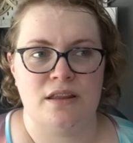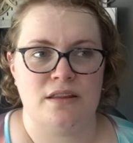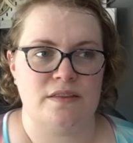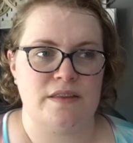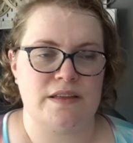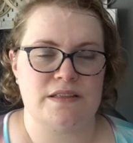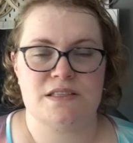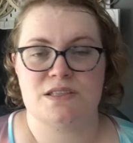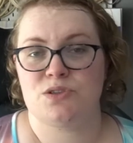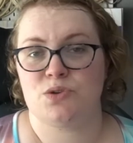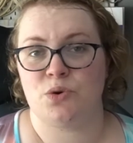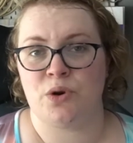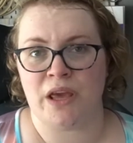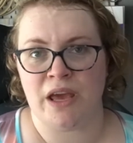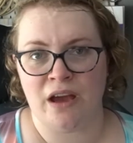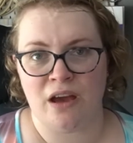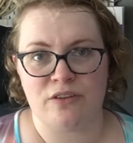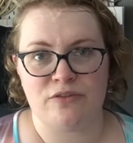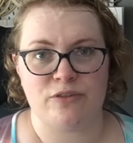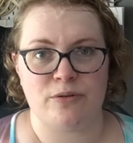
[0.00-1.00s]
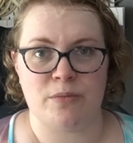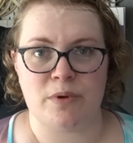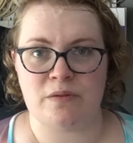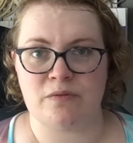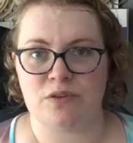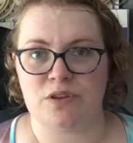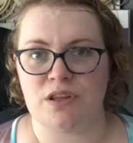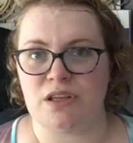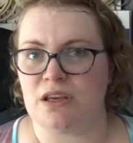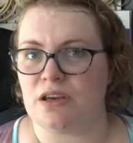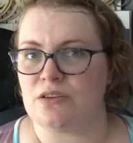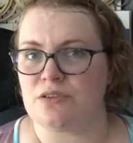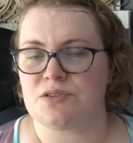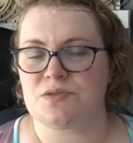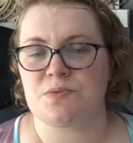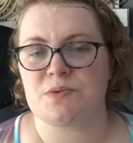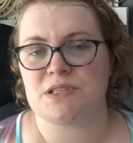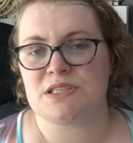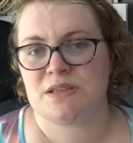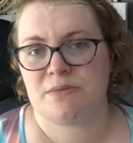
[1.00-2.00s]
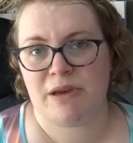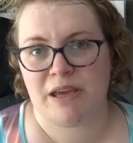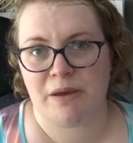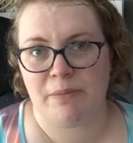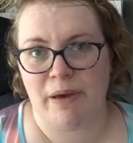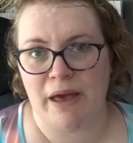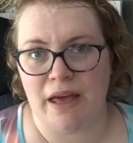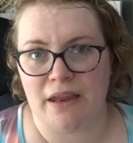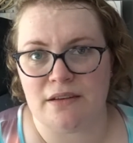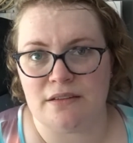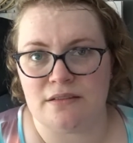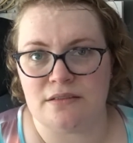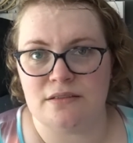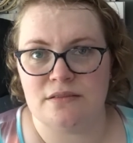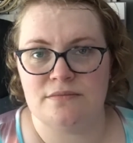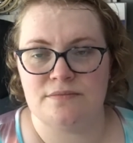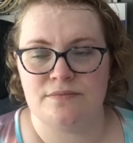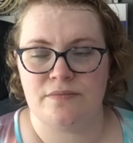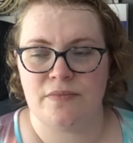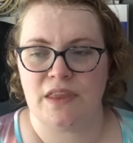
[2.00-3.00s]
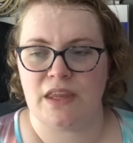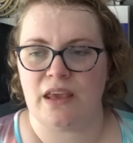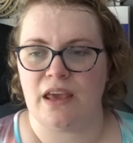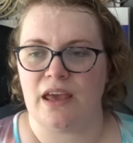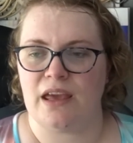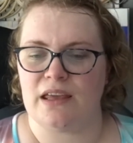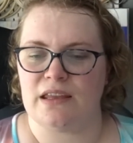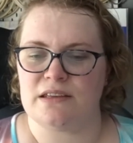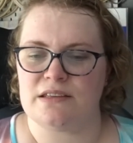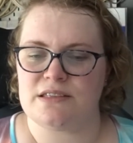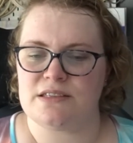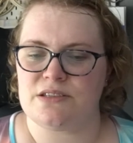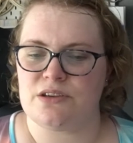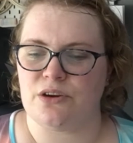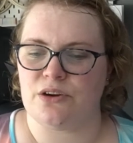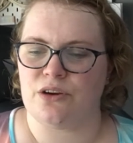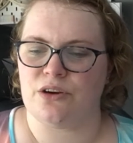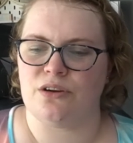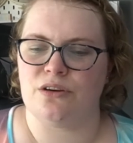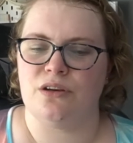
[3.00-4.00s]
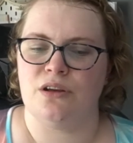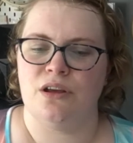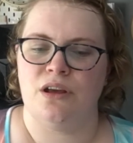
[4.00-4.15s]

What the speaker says: that stood out from everything else was to make a pattern. And so